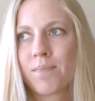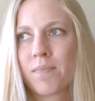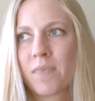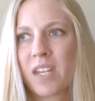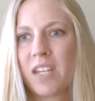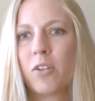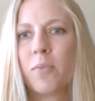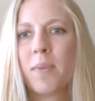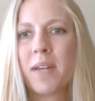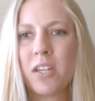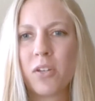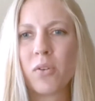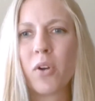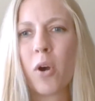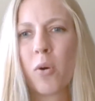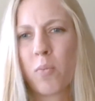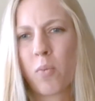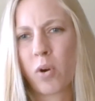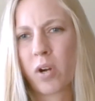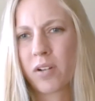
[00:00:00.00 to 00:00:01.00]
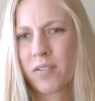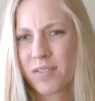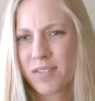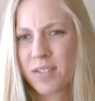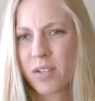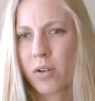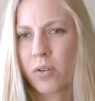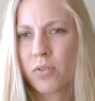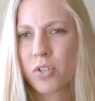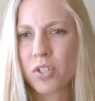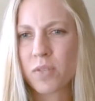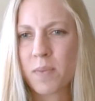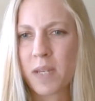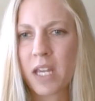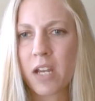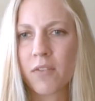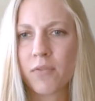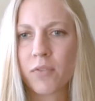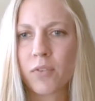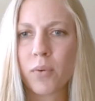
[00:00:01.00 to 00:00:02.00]
it'll make you go more. So just be
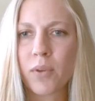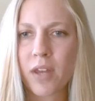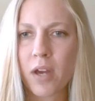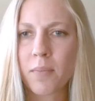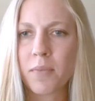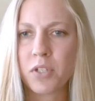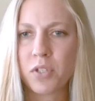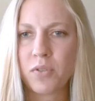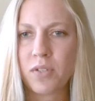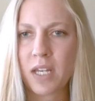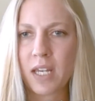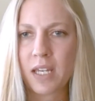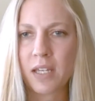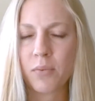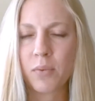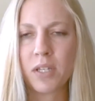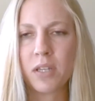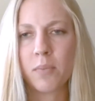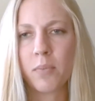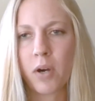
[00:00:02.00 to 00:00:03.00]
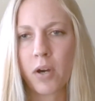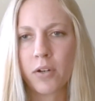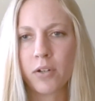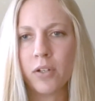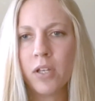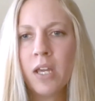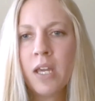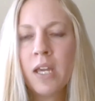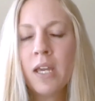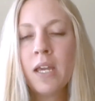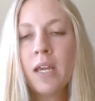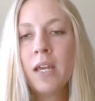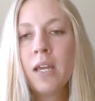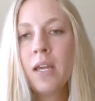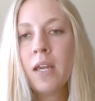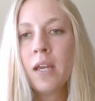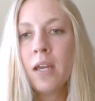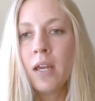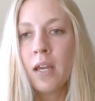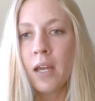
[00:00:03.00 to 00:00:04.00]
careful with how much you take, read the bottle.
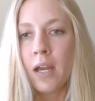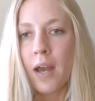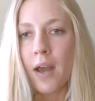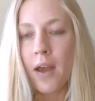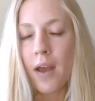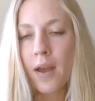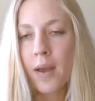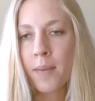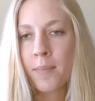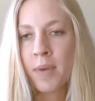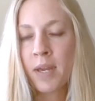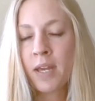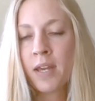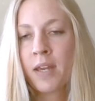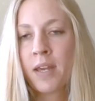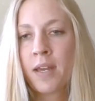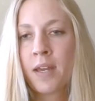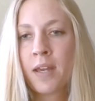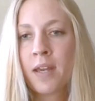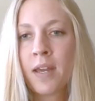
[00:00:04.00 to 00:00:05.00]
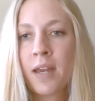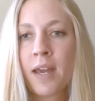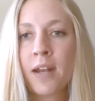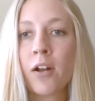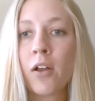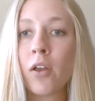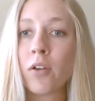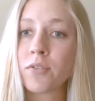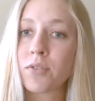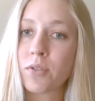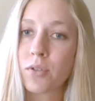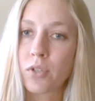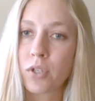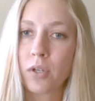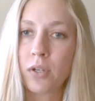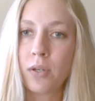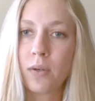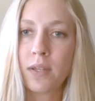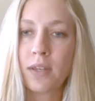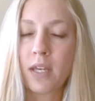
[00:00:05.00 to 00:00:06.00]
And I'll also show
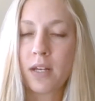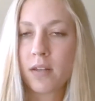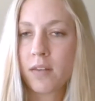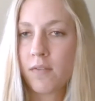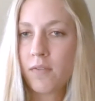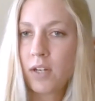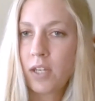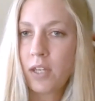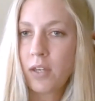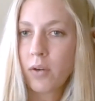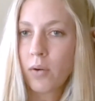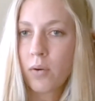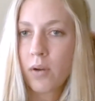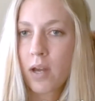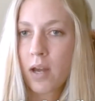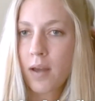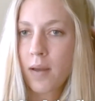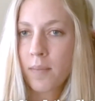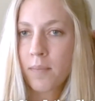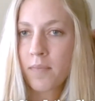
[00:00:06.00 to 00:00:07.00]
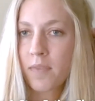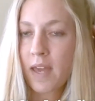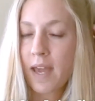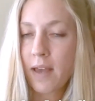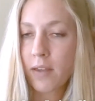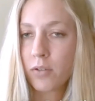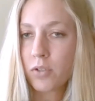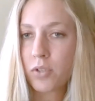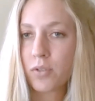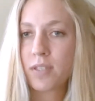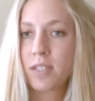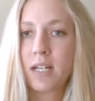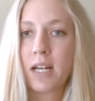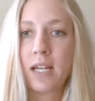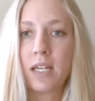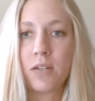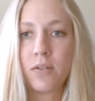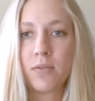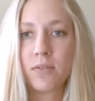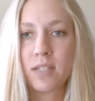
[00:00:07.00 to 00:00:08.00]
you at the end of the video the aloe juice that I
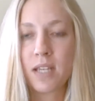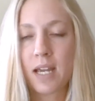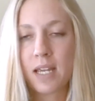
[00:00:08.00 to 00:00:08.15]
use.